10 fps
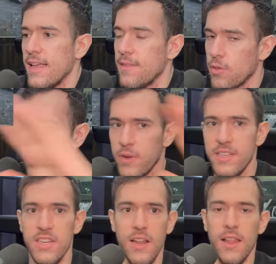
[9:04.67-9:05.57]
the
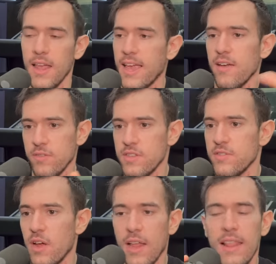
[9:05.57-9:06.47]
reason I like having this
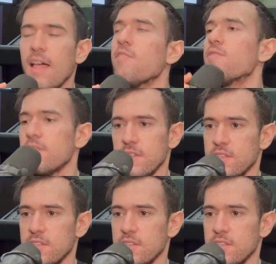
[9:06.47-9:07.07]
video, I love that